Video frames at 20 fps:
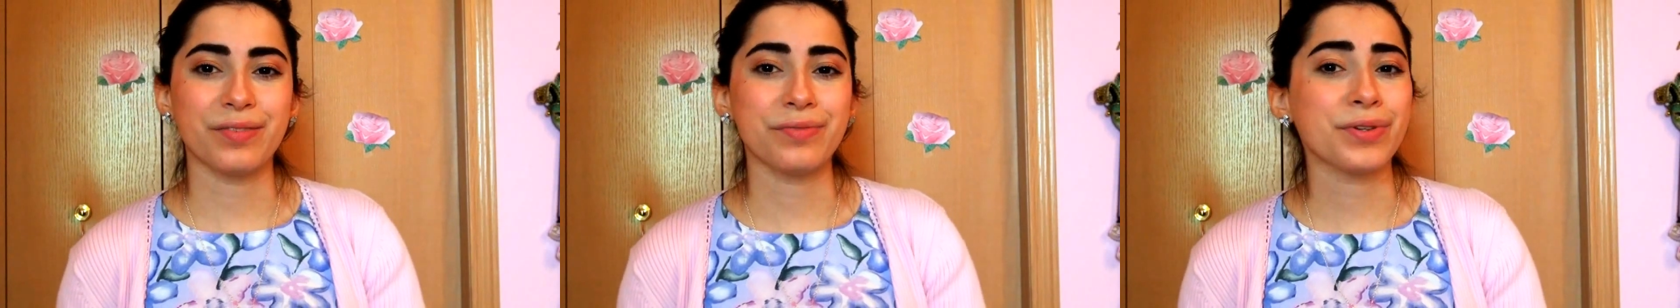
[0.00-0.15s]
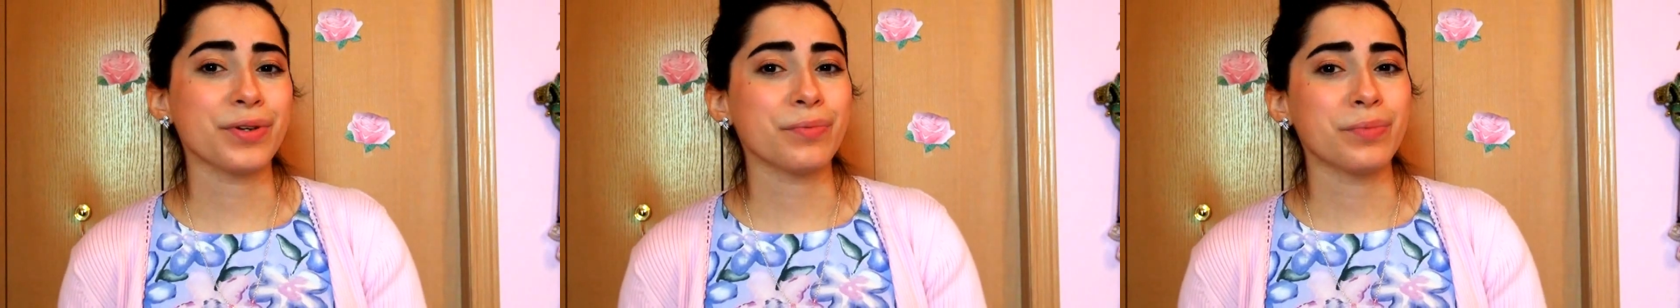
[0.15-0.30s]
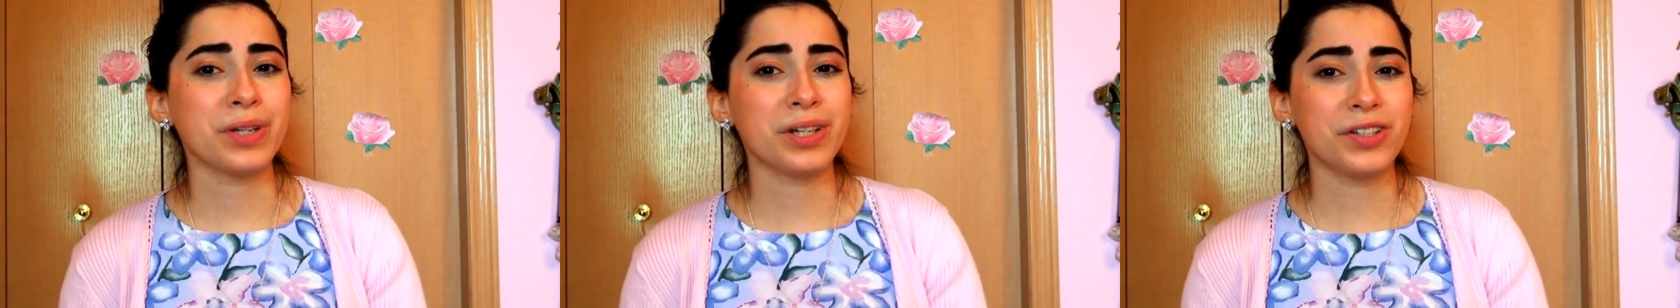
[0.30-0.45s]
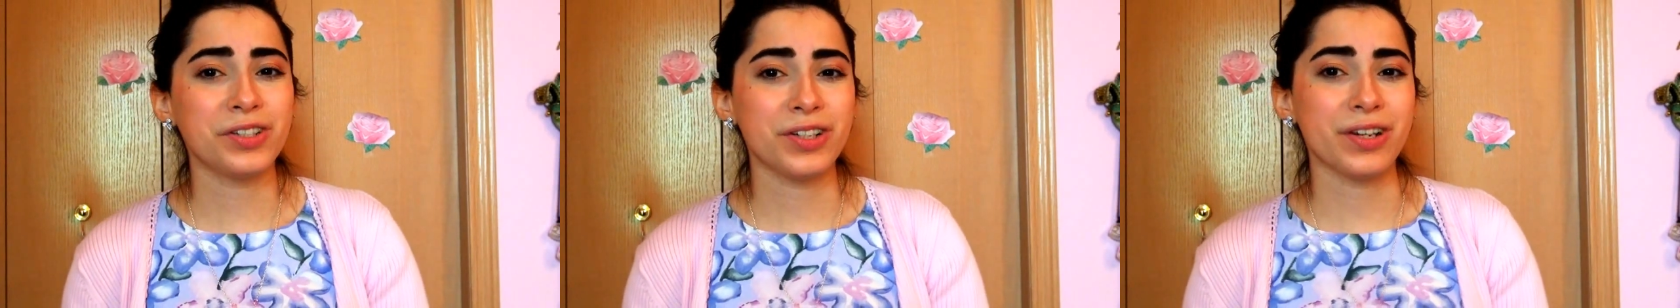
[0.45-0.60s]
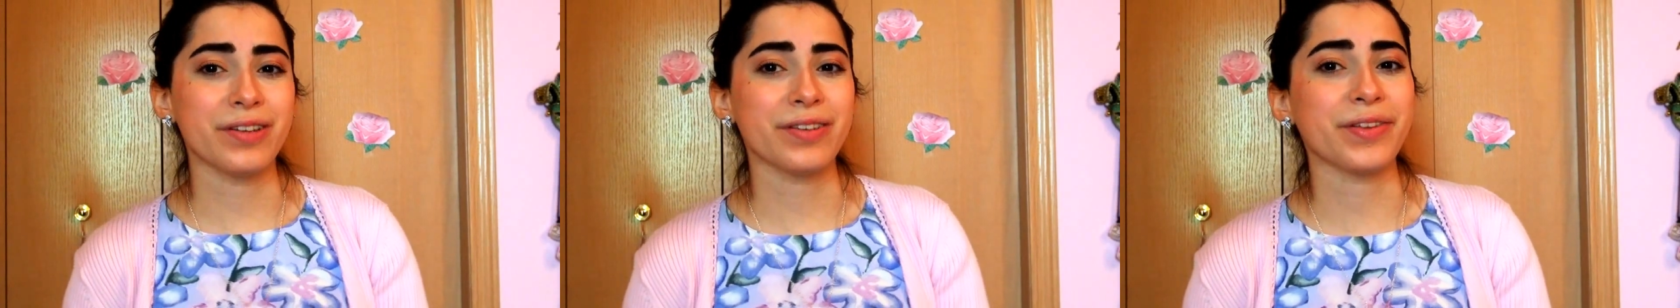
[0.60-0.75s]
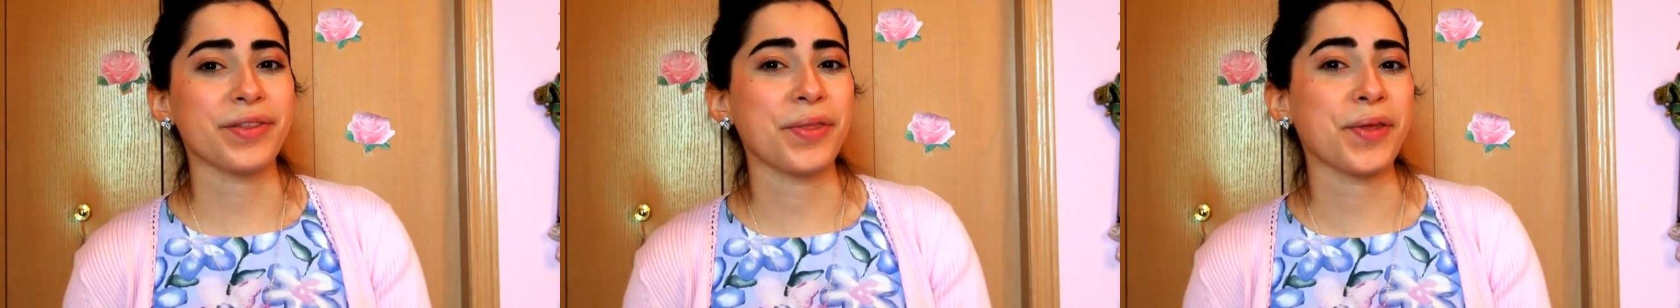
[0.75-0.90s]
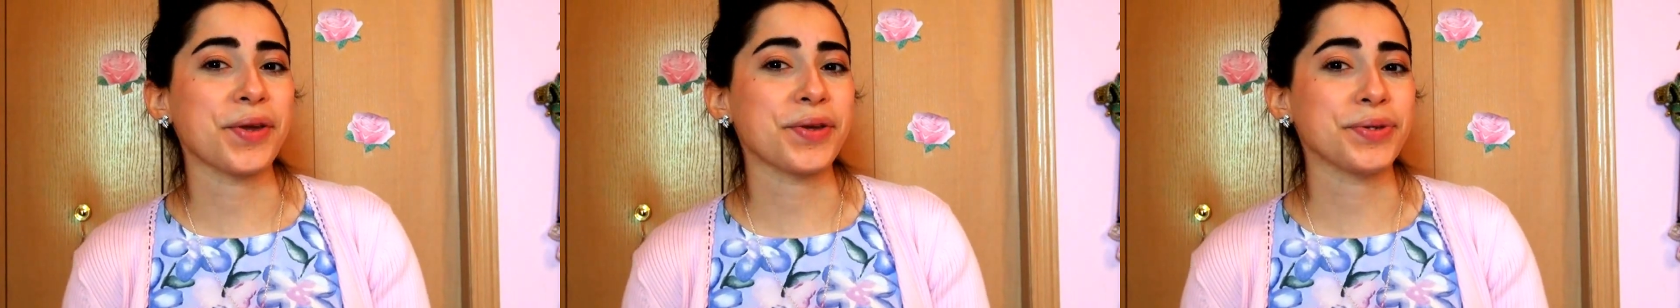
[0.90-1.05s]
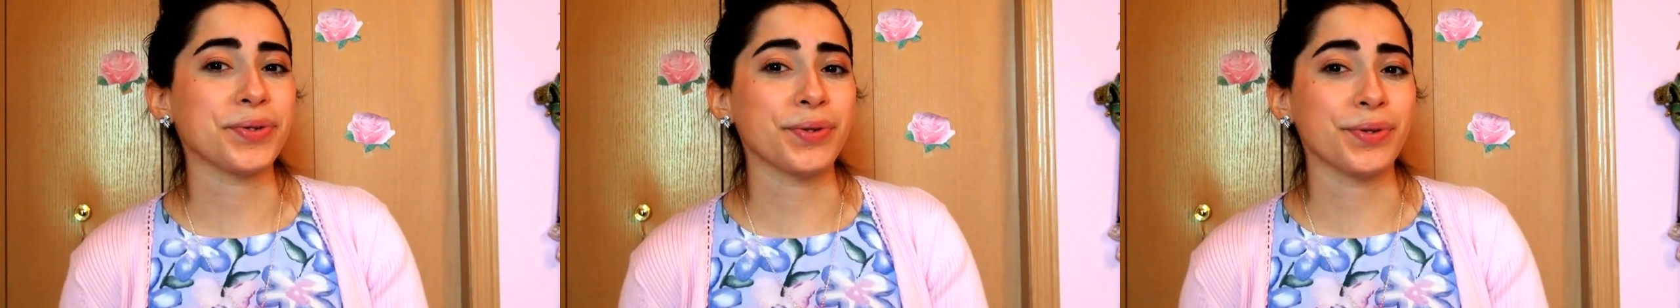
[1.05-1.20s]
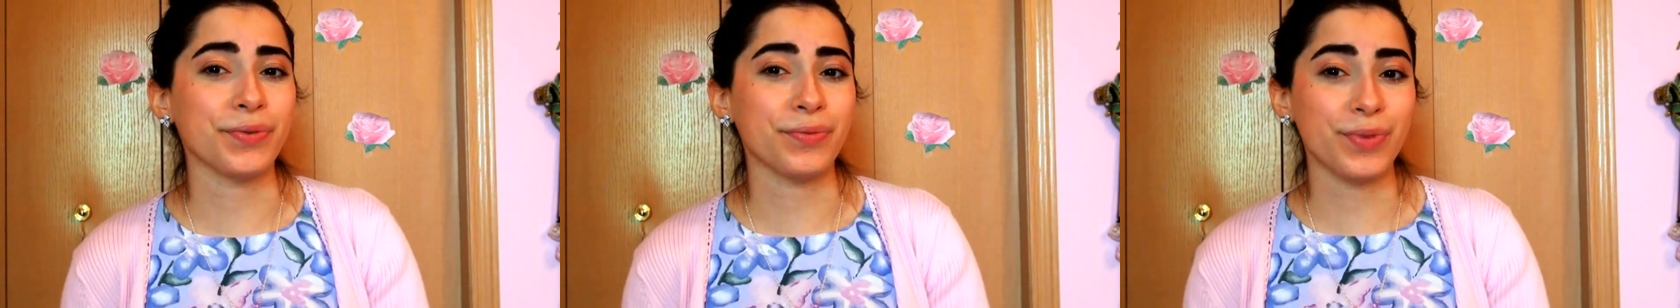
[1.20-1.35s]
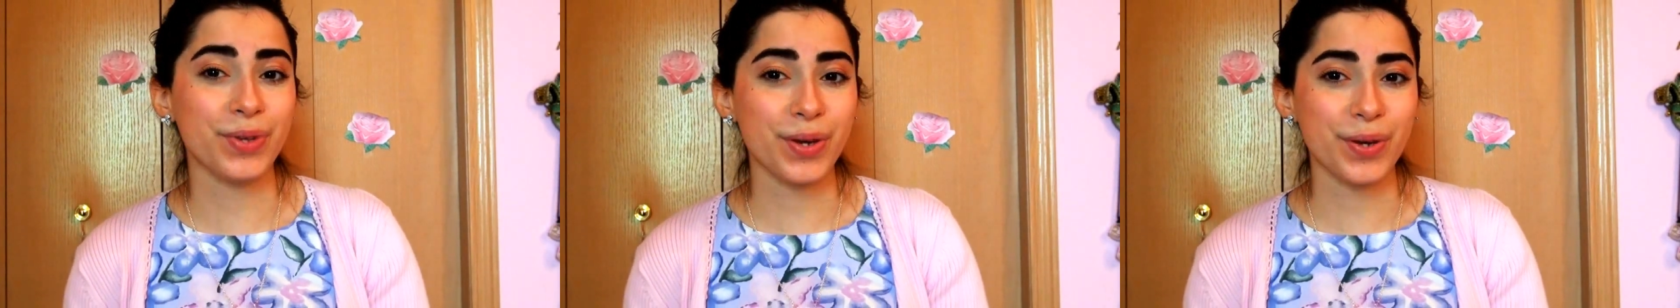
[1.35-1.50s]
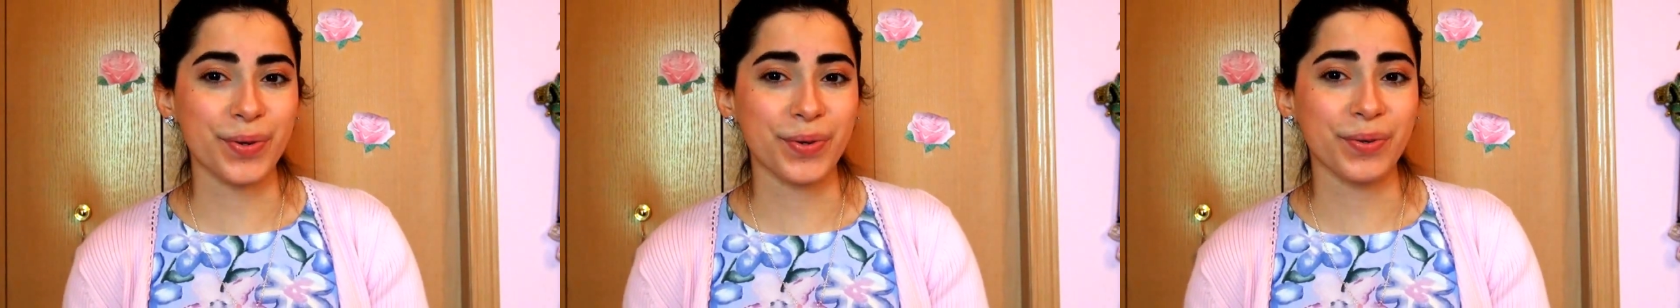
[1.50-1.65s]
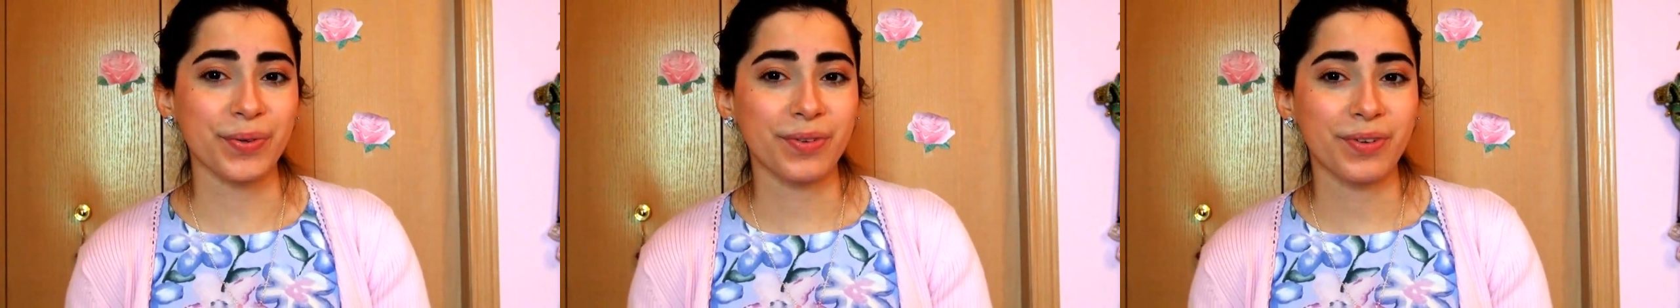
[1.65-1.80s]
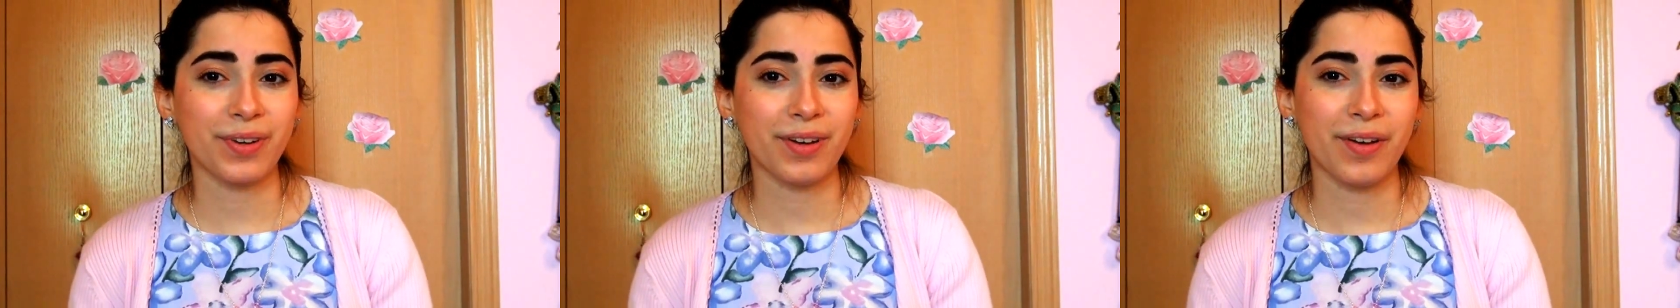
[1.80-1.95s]
of your wheelchair than they do of
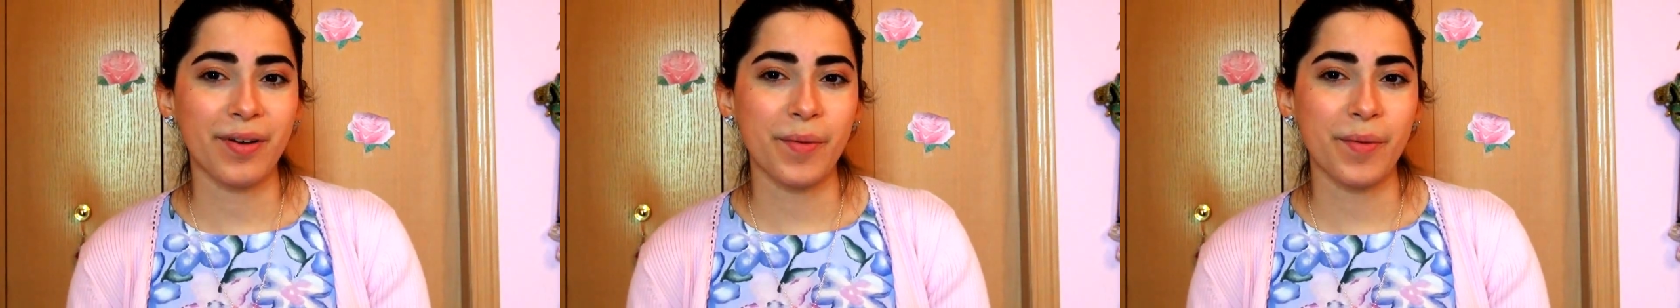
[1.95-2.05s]
you.